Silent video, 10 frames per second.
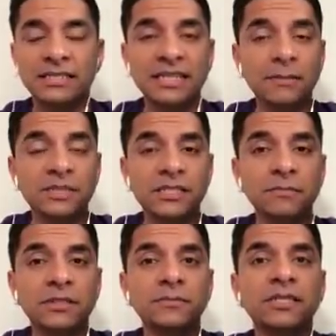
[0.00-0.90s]
the same
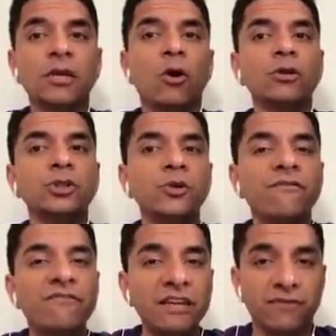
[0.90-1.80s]
symptoms, and also
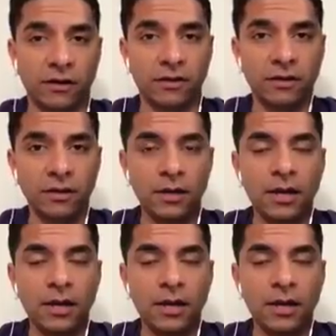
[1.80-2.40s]
fever.